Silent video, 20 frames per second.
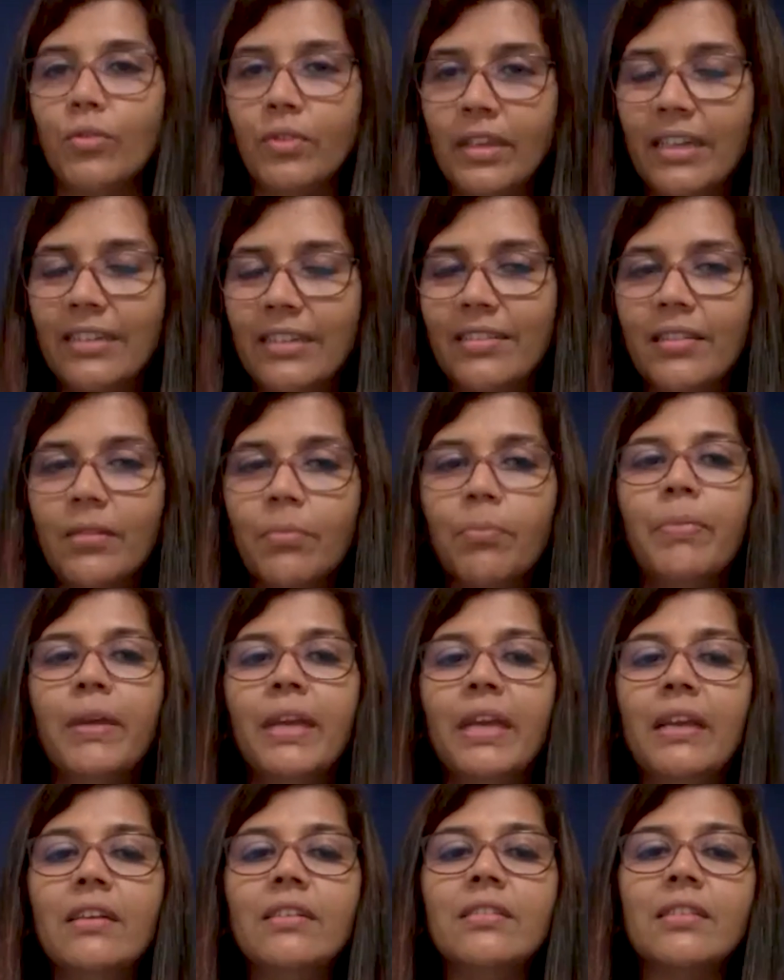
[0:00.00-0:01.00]
That's the
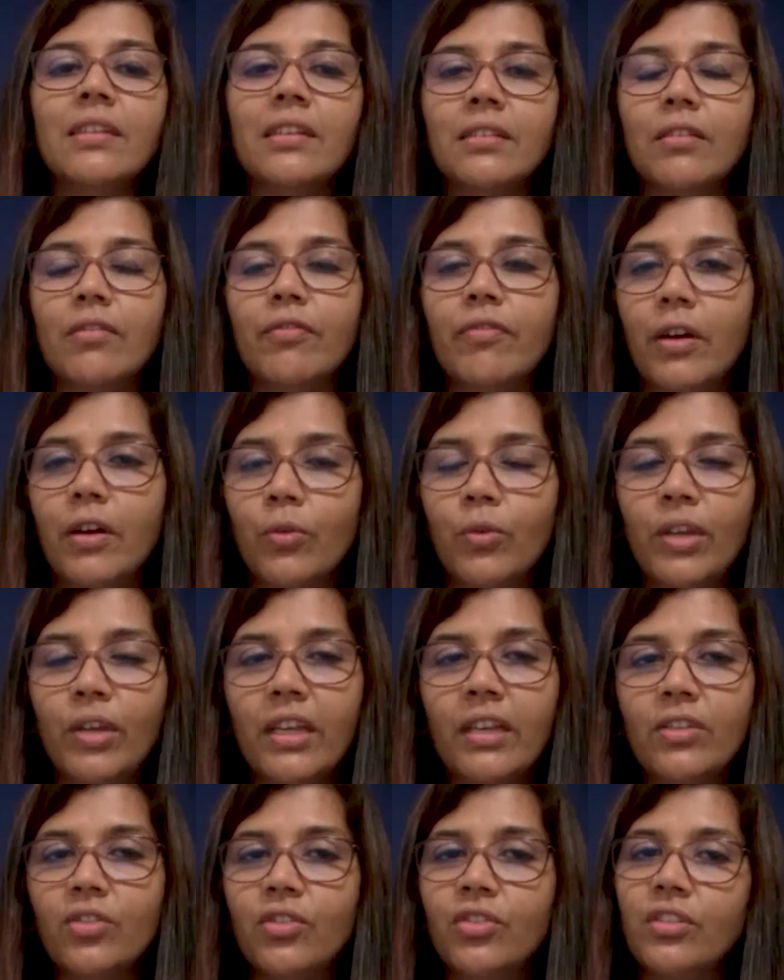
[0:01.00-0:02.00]
base, that's the
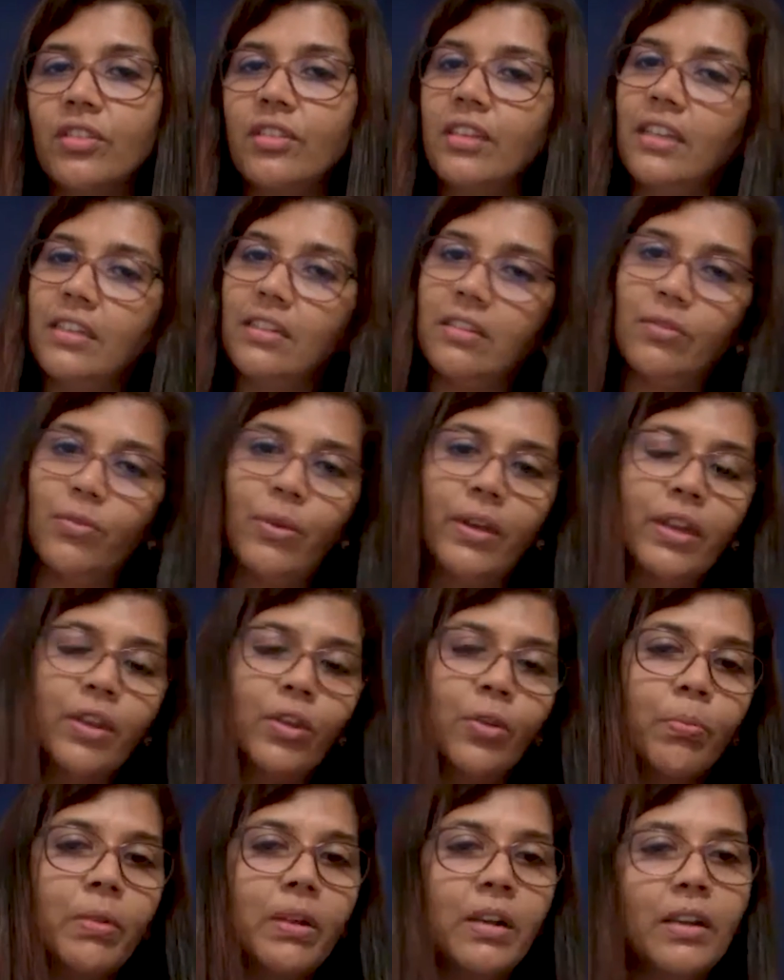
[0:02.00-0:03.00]
foundation, that's where
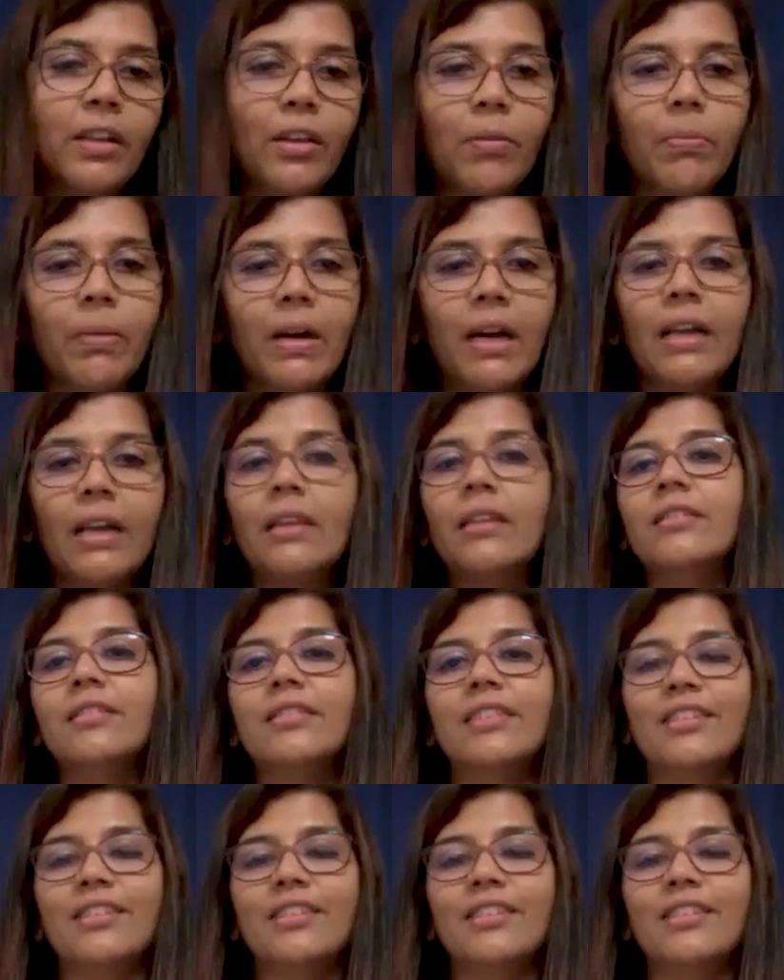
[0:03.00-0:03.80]
you build your balance.